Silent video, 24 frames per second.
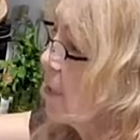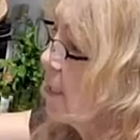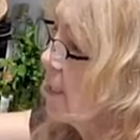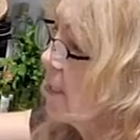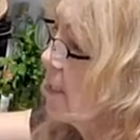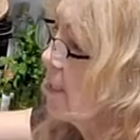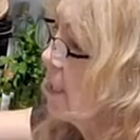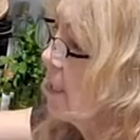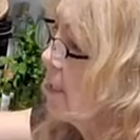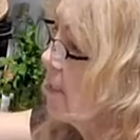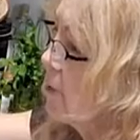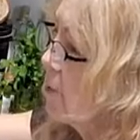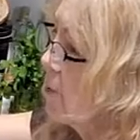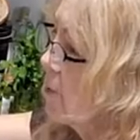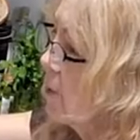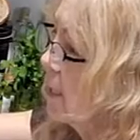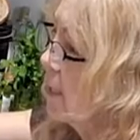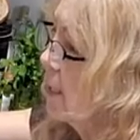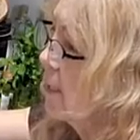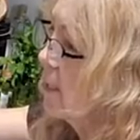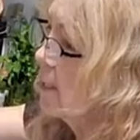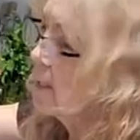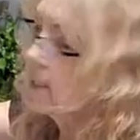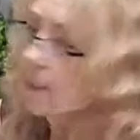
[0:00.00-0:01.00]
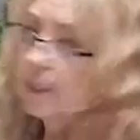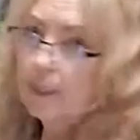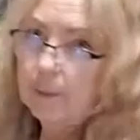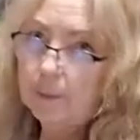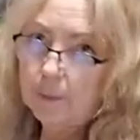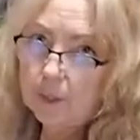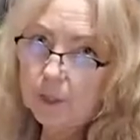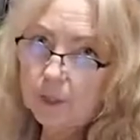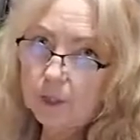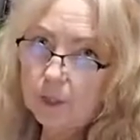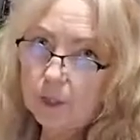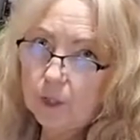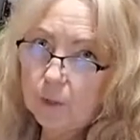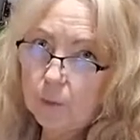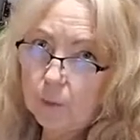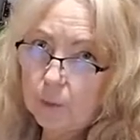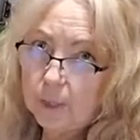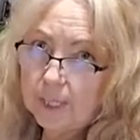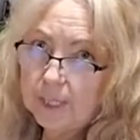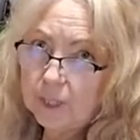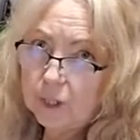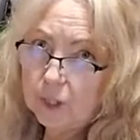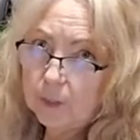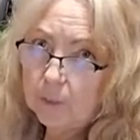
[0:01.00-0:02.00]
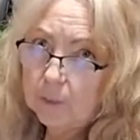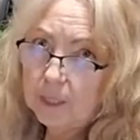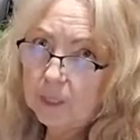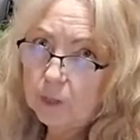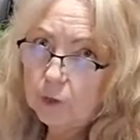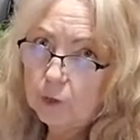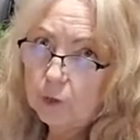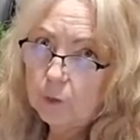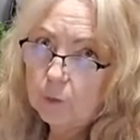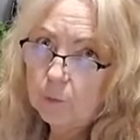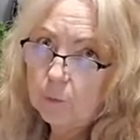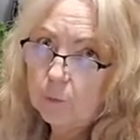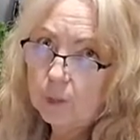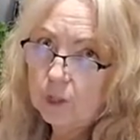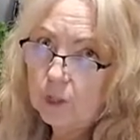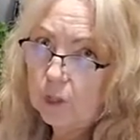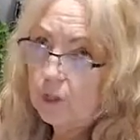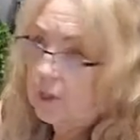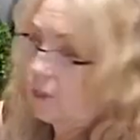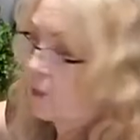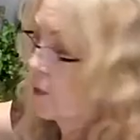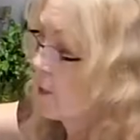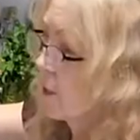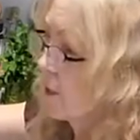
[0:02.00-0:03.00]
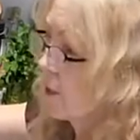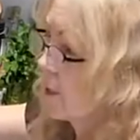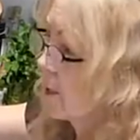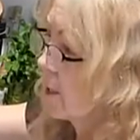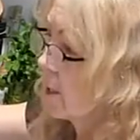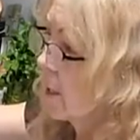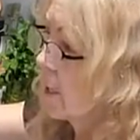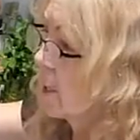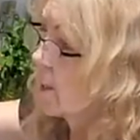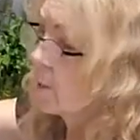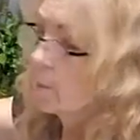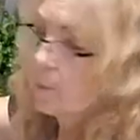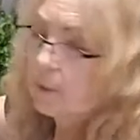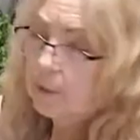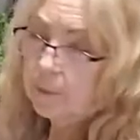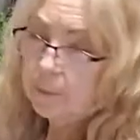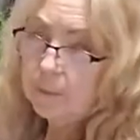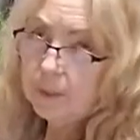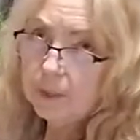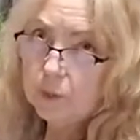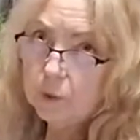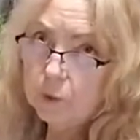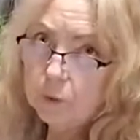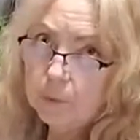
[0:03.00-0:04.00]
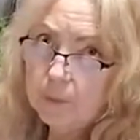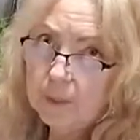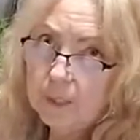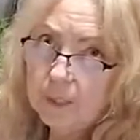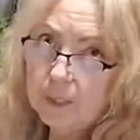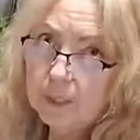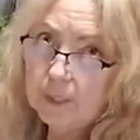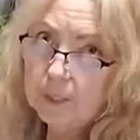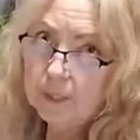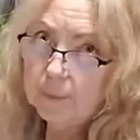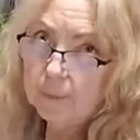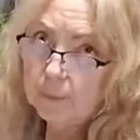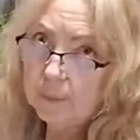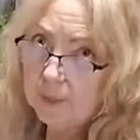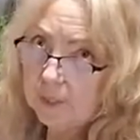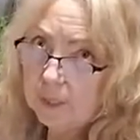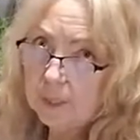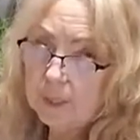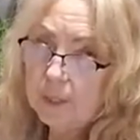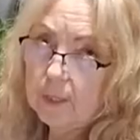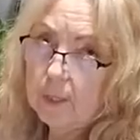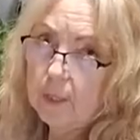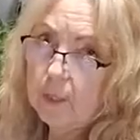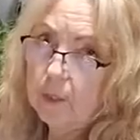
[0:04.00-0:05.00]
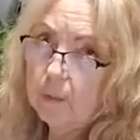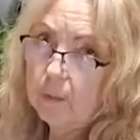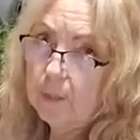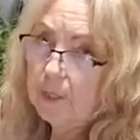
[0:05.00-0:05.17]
these guys are kind of similar to the reishi mushroom, which is not an edible mushroom, it's a medicinal